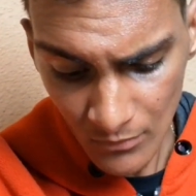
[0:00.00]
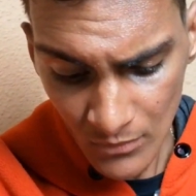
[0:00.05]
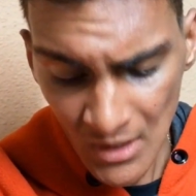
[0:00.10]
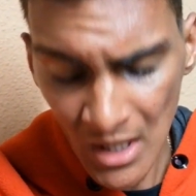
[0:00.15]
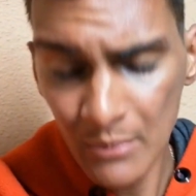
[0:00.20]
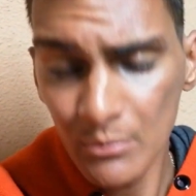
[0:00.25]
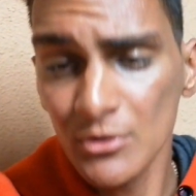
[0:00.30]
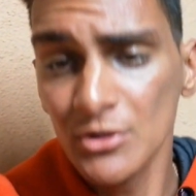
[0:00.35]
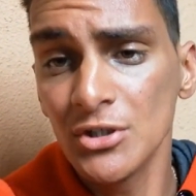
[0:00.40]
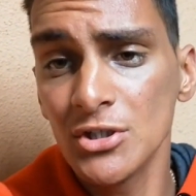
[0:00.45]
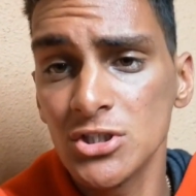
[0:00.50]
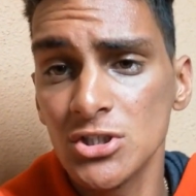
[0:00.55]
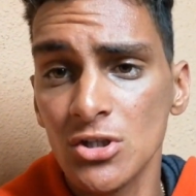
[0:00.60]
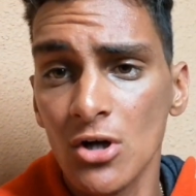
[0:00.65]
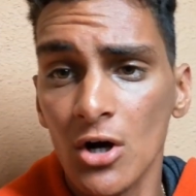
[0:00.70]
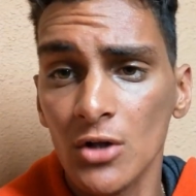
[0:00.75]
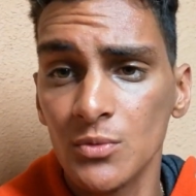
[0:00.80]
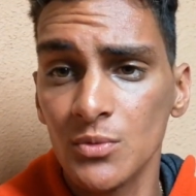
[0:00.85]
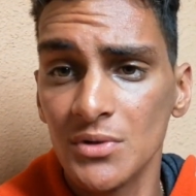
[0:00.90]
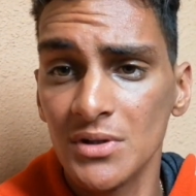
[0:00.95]
I'm gonna
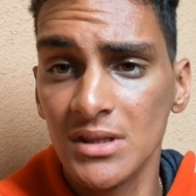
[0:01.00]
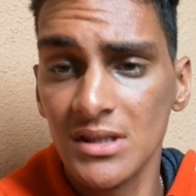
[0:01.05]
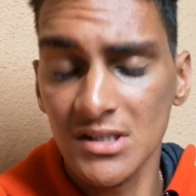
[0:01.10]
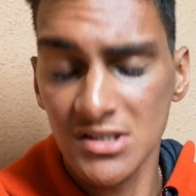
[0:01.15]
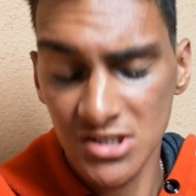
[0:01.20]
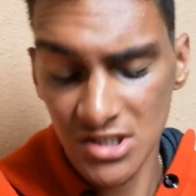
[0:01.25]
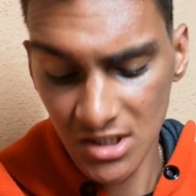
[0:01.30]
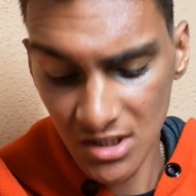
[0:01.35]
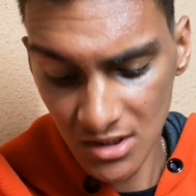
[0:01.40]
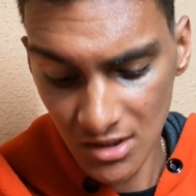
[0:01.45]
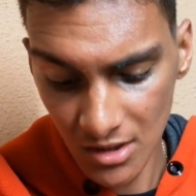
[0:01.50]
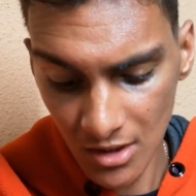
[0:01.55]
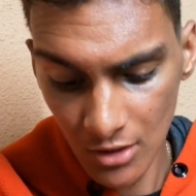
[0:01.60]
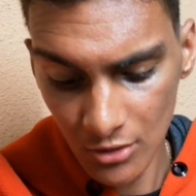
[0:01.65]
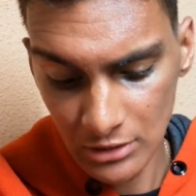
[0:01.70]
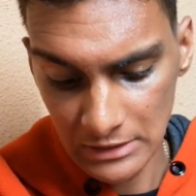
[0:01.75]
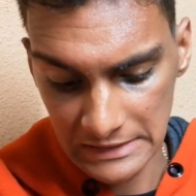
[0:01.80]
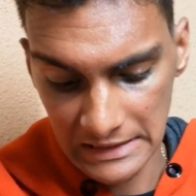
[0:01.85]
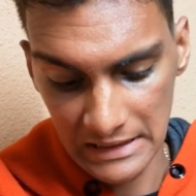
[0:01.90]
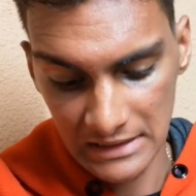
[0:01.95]
start with the second
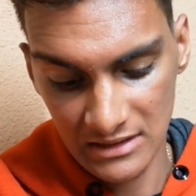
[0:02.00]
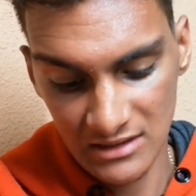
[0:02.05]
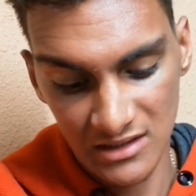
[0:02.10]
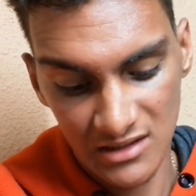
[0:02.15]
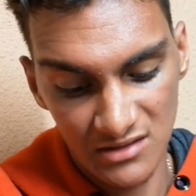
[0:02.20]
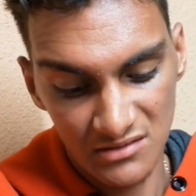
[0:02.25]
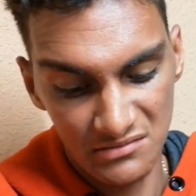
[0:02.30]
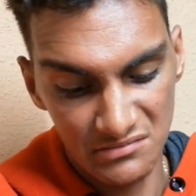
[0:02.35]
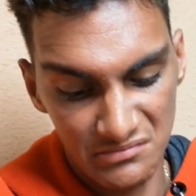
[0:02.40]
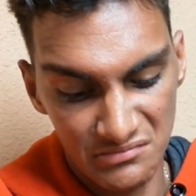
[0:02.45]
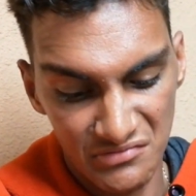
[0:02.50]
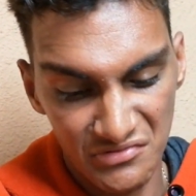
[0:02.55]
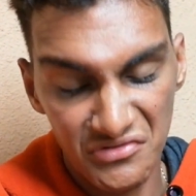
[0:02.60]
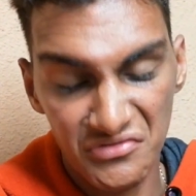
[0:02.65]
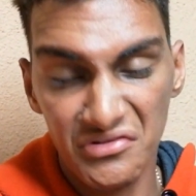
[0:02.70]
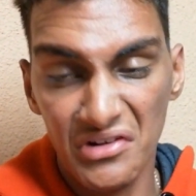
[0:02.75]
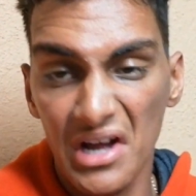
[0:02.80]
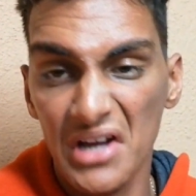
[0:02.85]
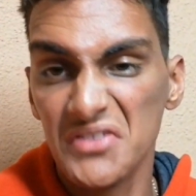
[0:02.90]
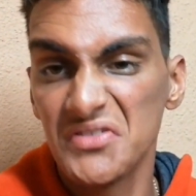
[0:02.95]
coat like in
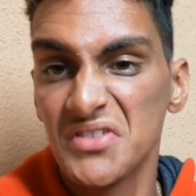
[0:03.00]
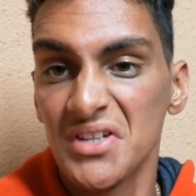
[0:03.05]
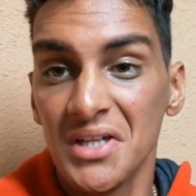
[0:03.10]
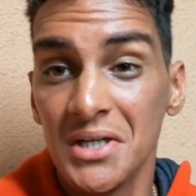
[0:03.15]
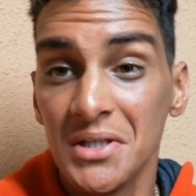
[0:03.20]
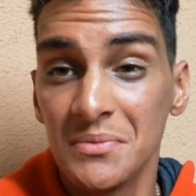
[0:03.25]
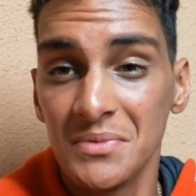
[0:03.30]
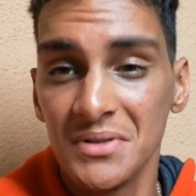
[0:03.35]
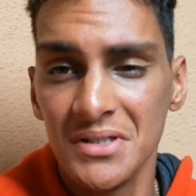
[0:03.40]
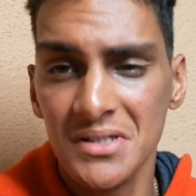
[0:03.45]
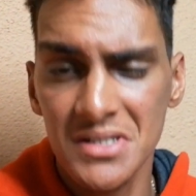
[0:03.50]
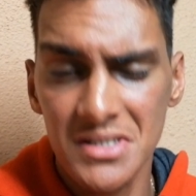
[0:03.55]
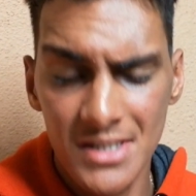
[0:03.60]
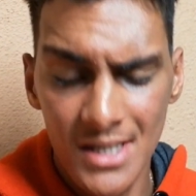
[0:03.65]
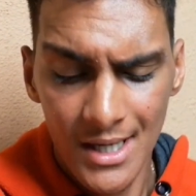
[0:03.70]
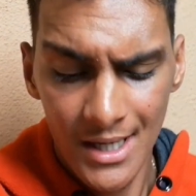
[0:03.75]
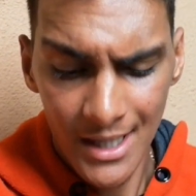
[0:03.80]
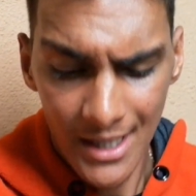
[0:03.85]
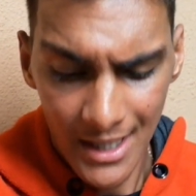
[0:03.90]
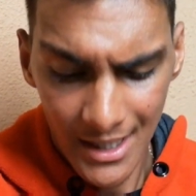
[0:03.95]
5 to 8
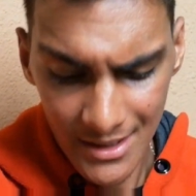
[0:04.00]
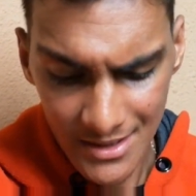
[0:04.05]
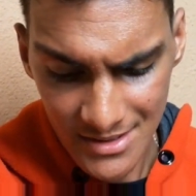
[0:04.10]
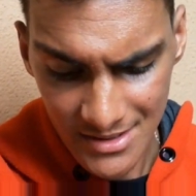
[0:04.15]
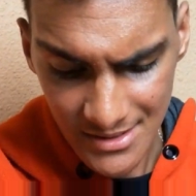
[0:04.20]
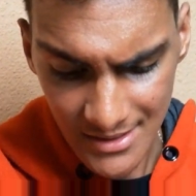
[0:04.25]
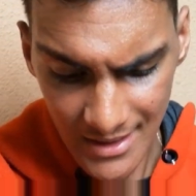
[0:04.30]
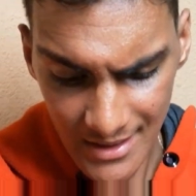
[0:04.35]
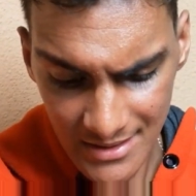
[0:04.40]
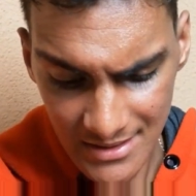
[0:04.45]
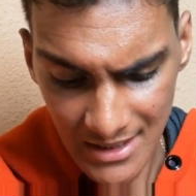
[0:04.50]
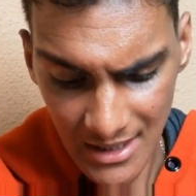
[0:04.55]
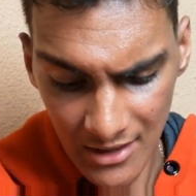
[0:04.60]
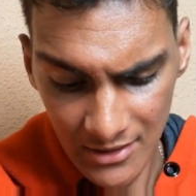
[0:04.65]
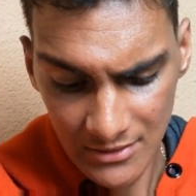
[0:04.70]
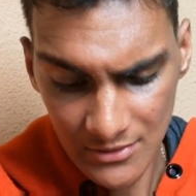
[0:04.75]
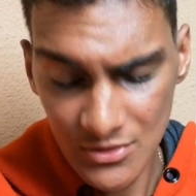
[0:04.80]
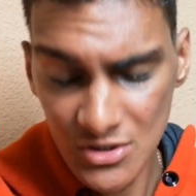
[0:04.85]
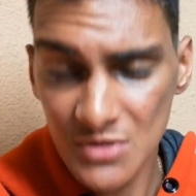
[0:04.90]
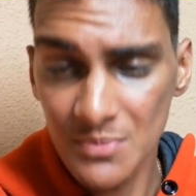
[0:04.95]
minutes and see actually how
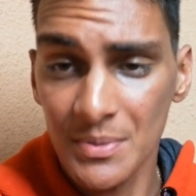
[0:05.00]
it looks.